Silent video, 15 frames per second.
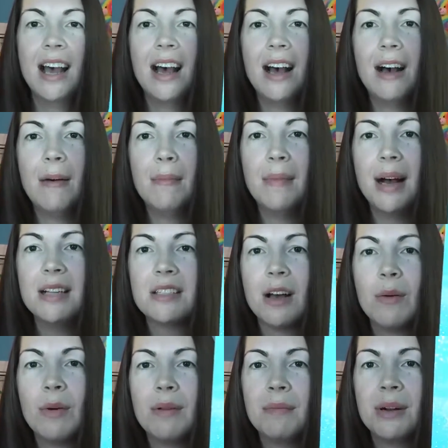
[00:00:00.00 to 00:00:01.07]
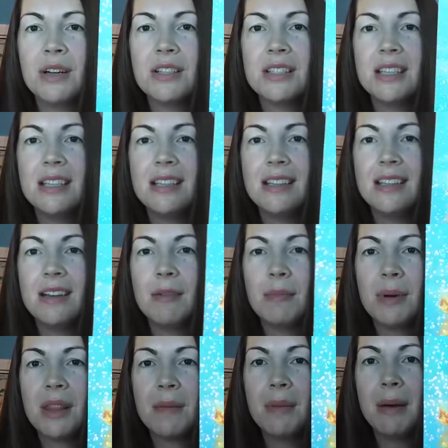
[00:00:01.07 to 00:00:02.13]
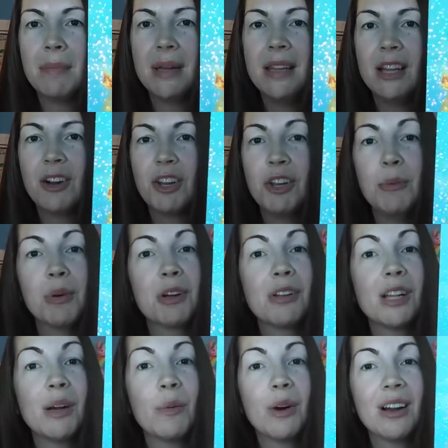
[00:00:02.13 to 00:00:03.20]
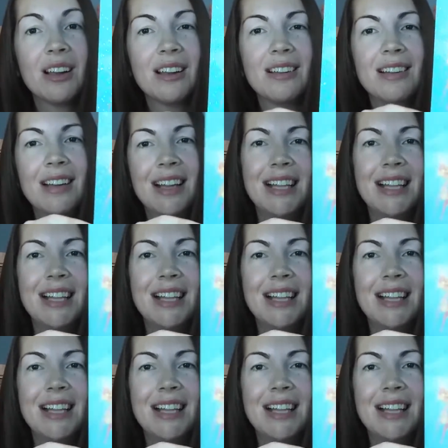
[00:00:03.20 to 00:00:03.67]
I saw one person put them up in their cubicle at work.